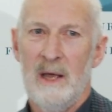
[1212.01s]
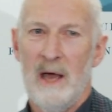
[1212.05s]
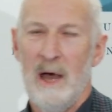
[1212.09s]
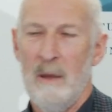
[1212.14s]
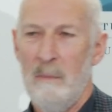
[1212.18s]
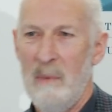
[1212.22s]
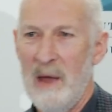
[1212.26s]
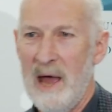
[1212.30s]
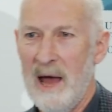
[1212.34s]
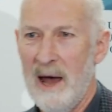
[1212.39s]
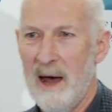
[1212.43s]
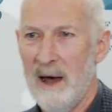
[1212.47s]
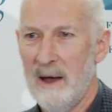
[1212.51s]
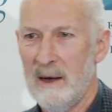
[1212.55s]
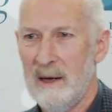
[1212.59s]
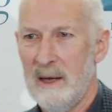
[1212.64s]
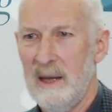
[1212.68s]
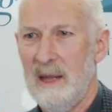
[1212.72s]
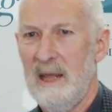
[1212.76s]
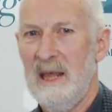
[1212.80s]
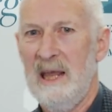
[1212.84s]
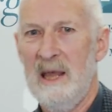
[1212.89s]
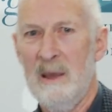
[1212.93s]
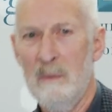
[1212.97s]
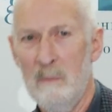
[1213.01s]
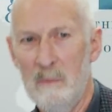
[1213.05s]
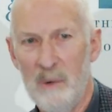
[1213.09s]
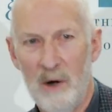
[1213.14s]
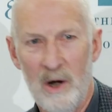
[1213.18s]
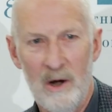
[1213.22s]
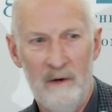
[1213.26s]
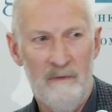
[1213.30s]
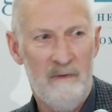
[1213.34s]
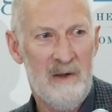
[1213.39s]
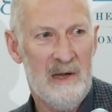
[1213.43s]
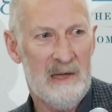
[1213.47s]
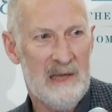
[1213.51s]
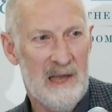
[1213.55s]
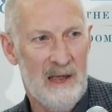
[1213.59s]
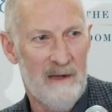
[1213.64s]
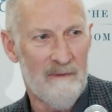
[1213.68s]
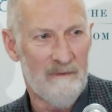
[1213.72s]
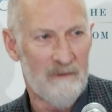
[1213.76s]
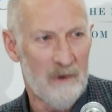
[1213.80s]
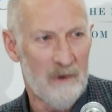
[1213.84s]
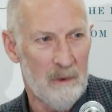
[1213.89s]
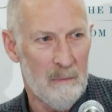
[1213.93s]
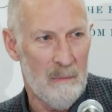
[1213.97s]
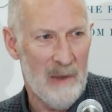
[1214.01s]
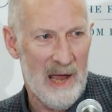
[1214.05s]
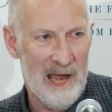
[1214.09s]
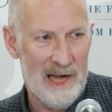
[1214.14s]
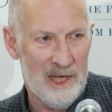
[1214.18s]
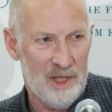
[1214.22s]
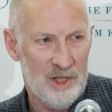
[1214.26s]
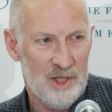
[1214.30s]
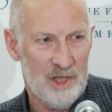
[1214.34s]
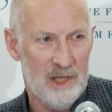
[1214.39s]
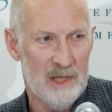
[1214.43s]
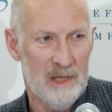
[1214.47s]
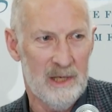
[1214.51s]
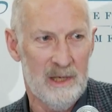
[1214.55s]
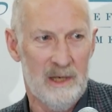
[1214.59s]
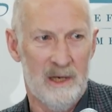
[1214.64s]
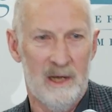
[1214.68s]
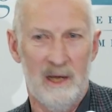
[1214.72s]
about imperfect information